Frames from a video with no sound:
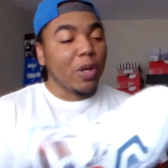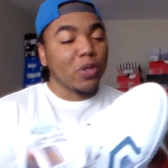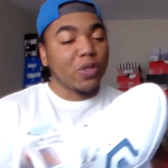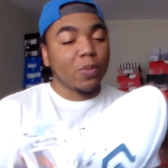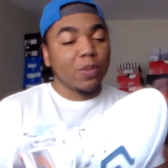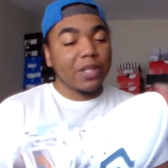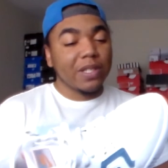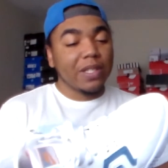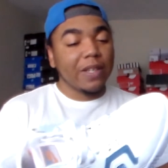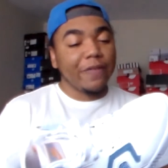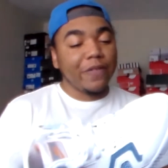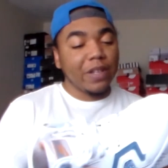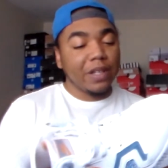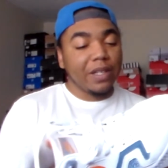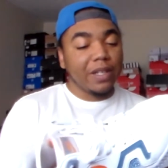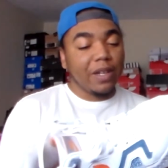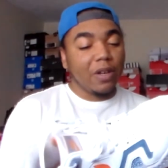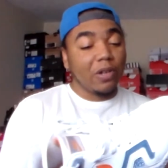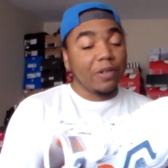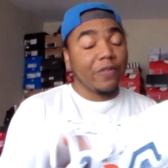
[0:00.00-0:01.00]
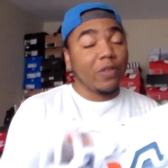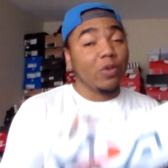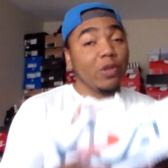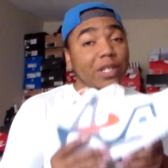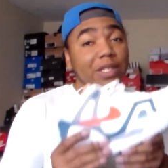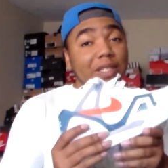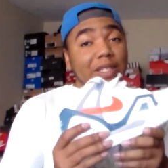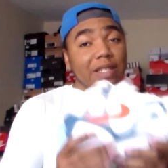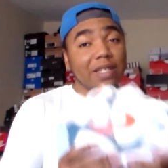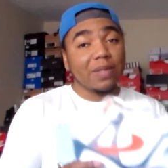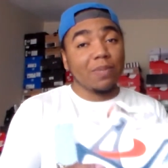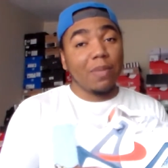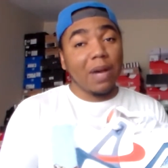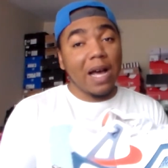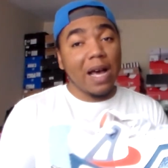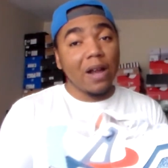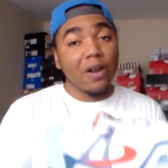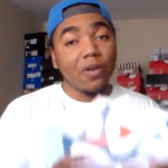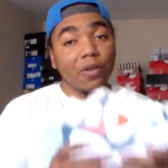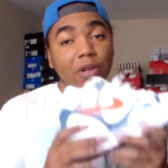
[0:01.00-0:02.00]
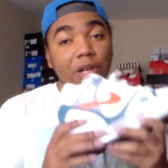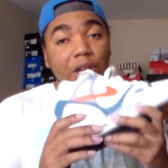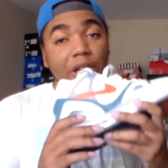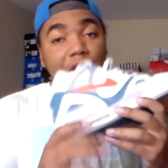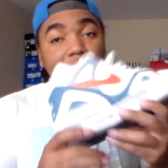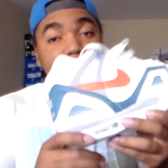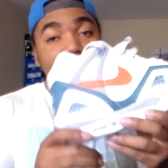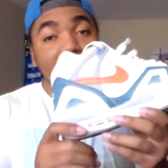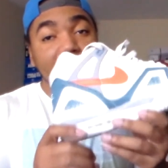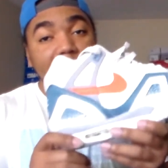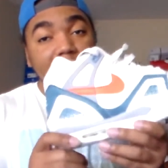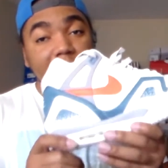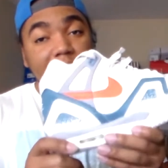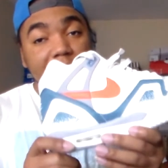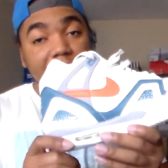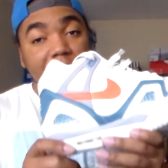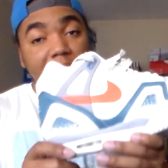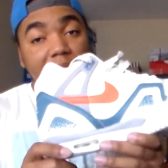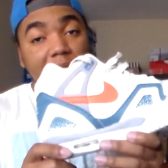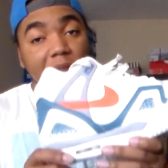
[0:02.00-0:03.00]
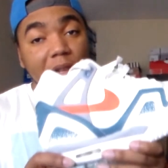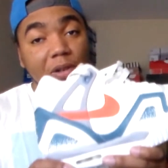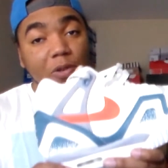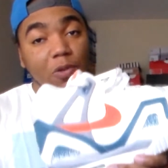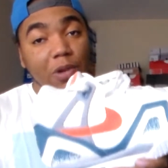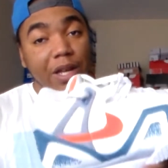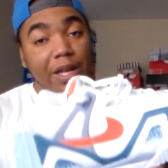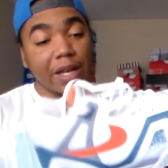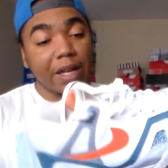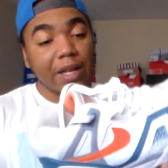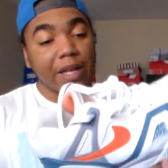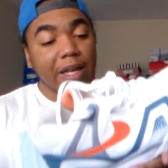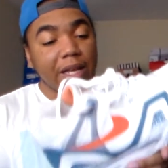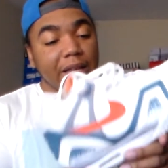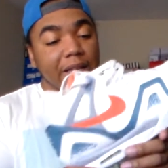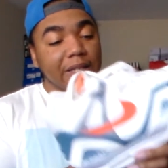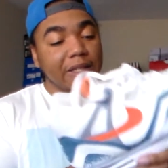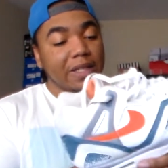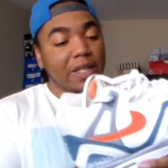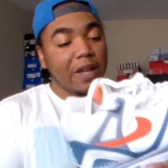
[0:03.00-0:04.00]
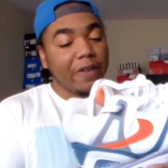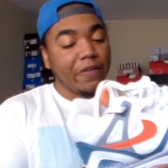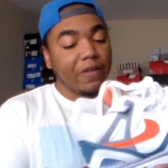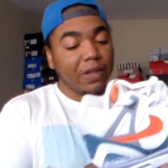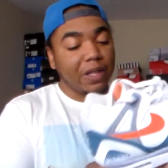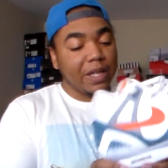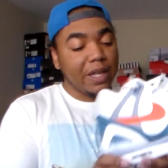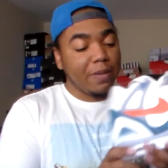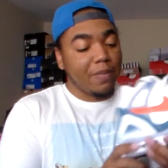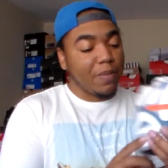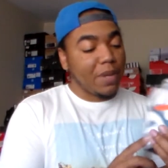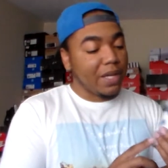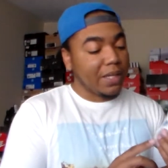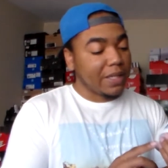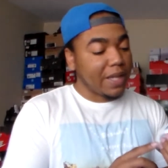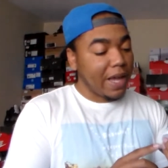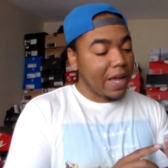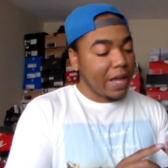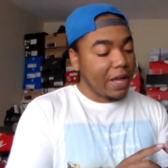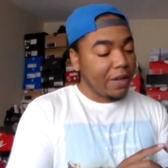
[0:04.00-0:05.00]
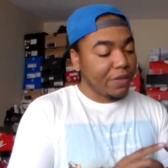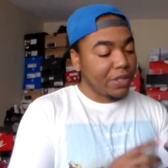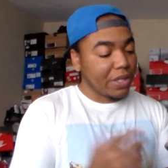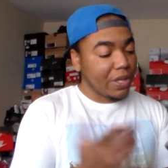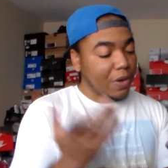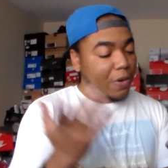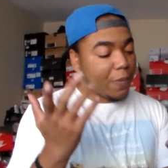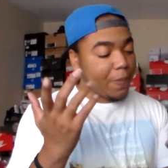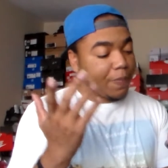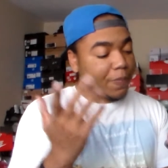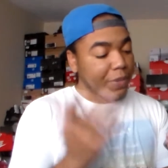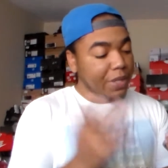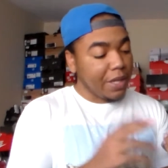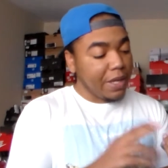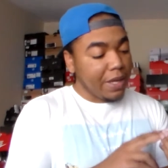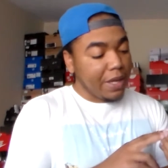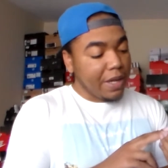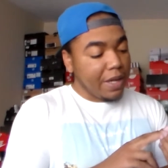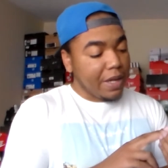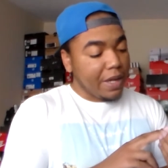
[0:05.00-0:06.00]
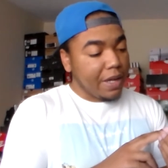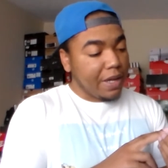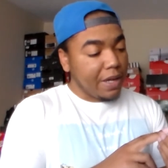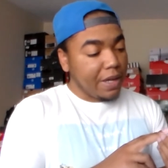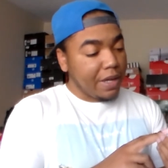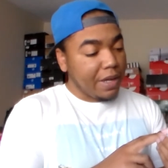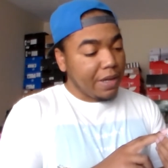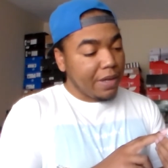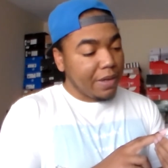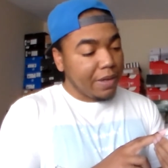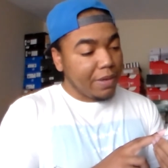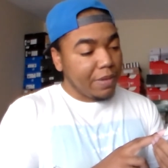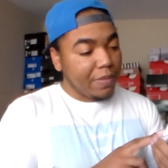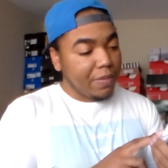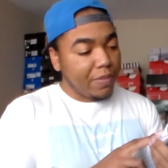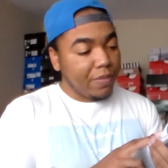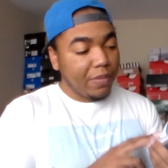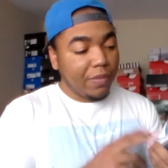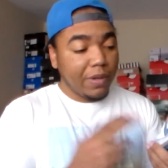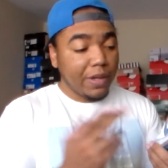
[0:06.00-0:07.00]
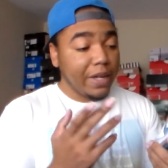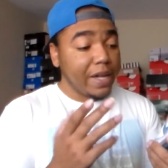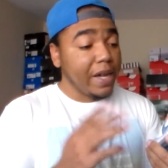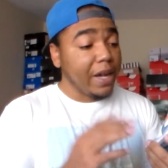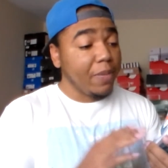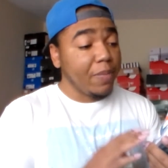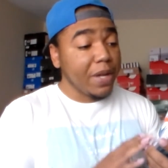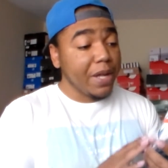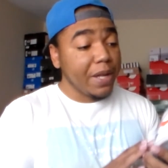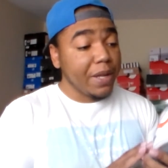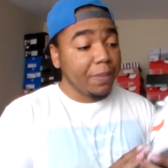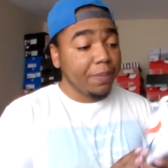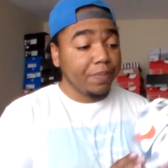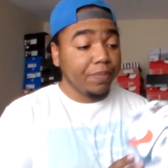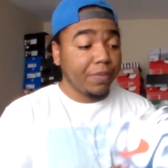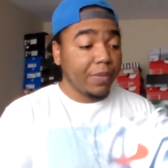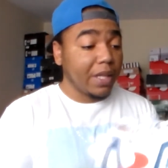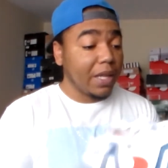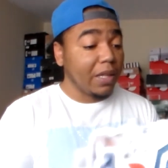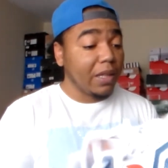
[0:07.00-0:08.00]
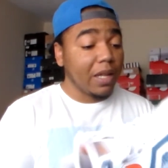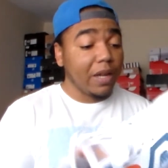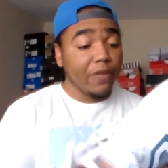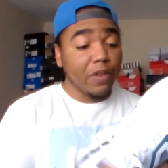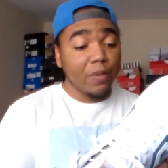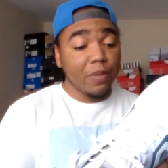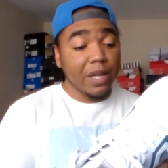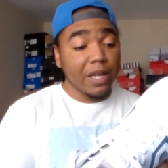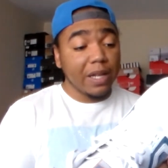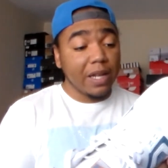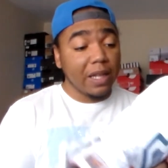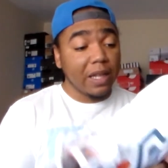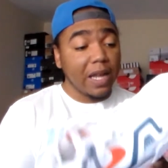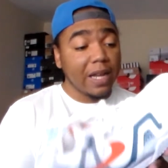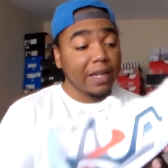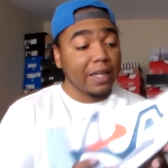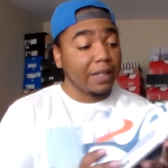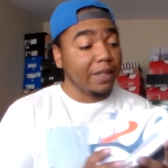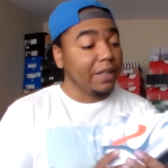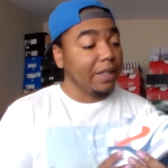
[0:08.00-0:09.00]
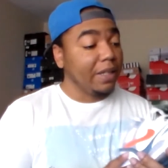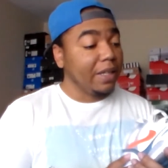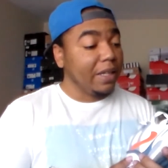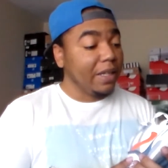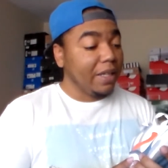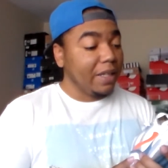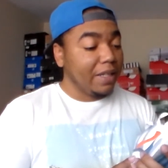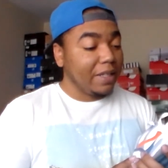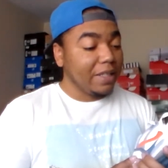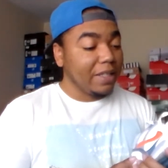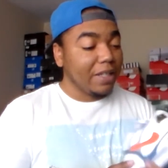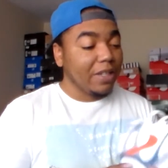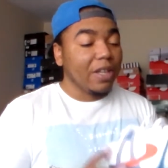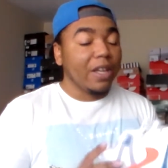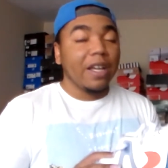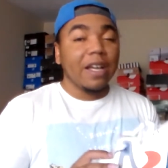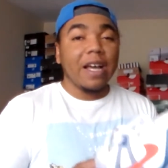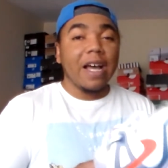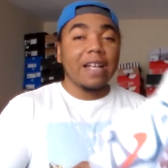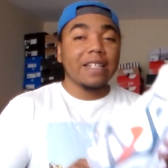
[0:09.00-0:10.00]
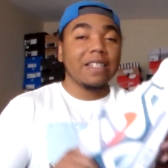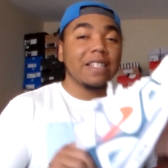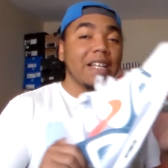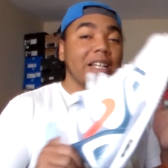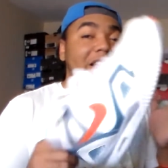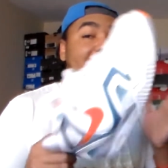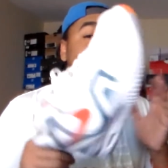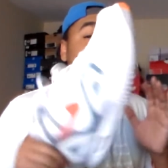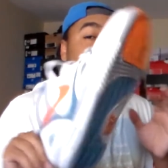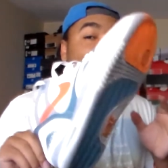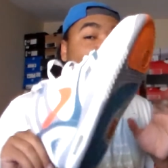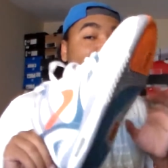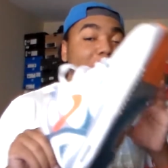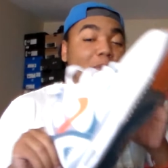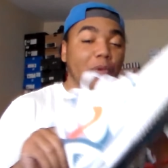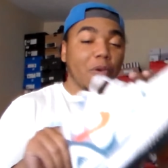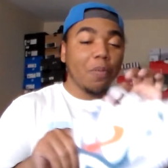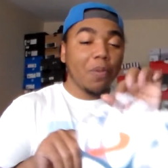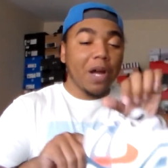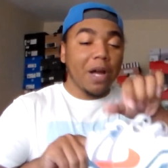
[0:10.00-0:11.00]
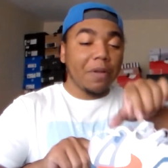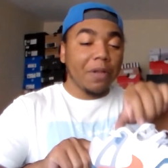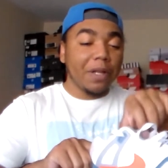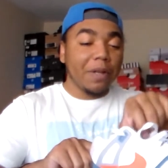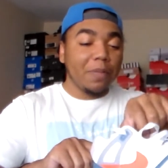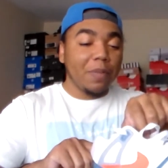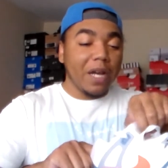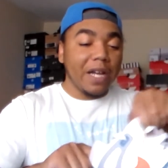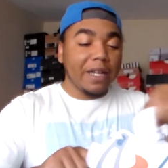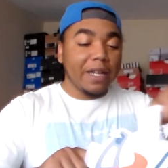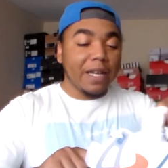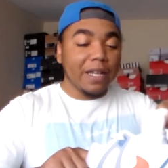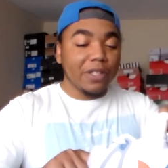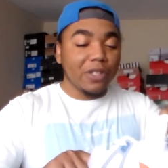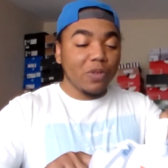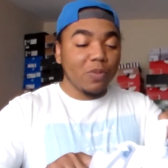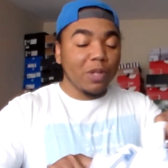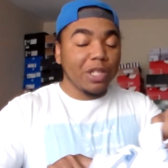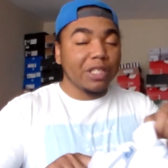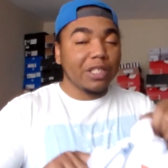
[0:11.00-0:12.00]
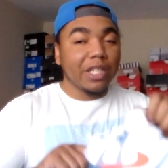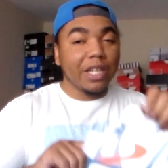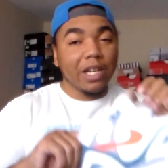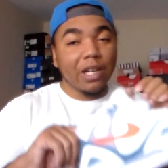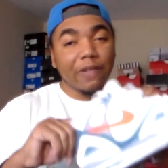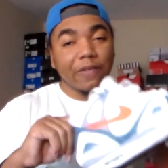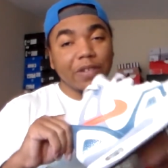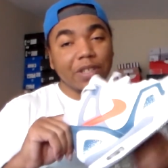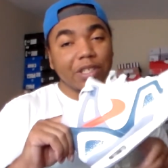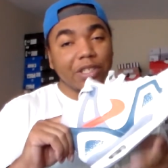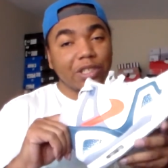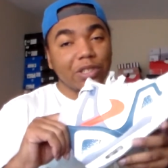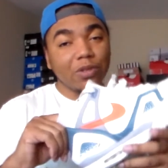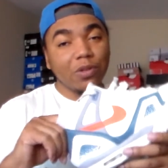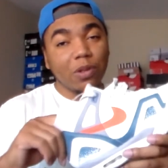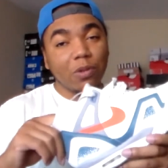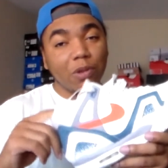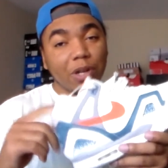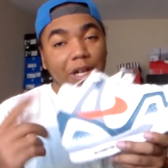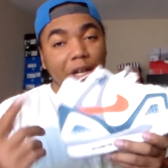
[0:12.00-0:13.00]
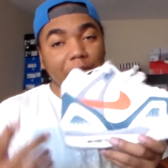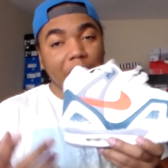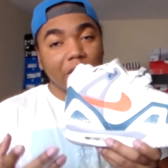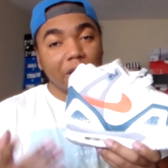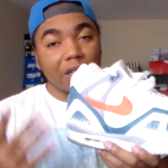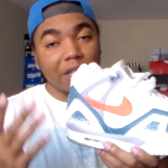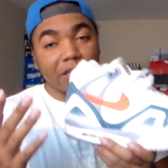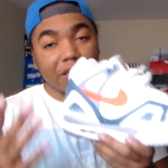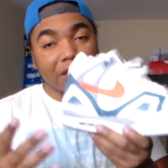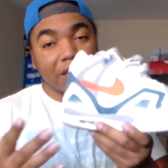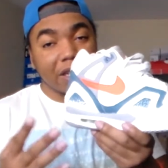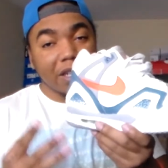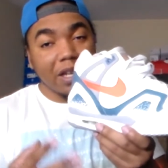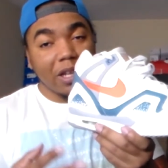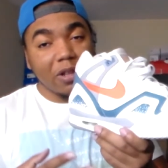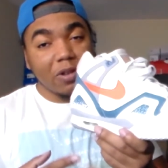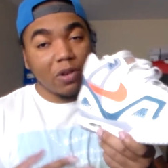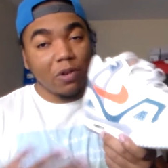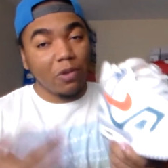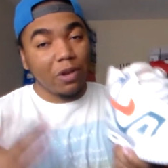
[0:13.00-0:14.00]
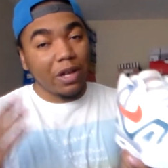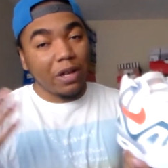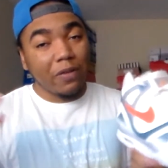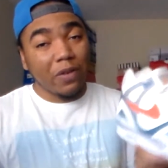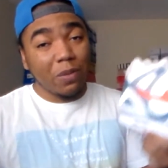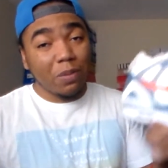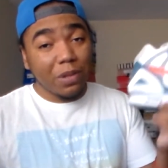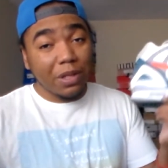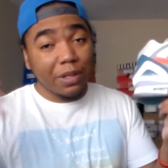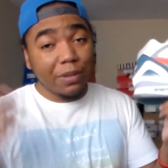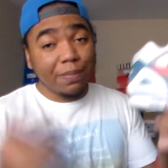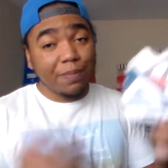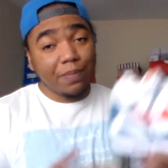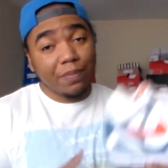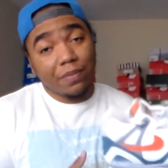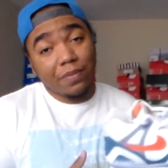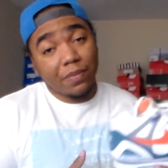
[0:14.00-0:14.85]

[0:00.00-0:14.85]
Most specifically, though, if you into this model, you know that this colorway is definitely a must-have. So, um, yeah, man, I love it, man. I like it. I see a lot of people probably might not too much care for this shoe or whatever because of the color or whatever, but